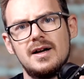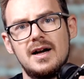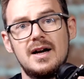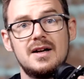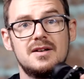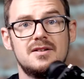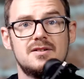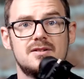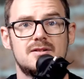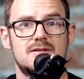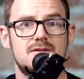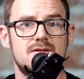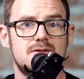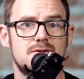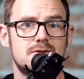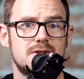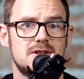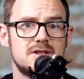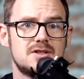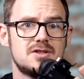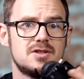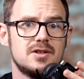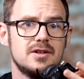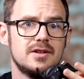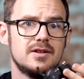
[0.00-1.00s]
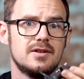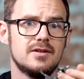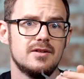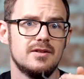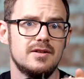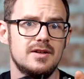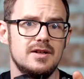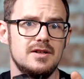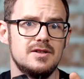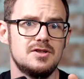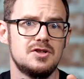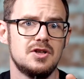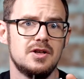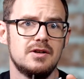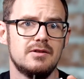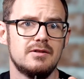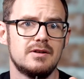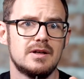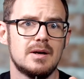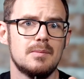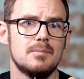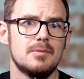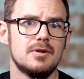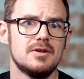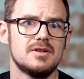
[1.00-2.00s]
and traditionally on the Zhiyun
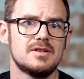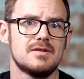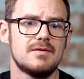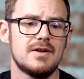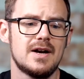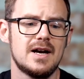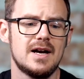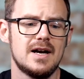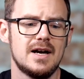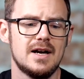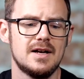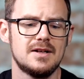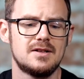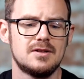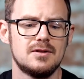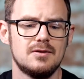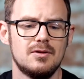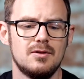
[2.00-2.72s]
gimbals have had,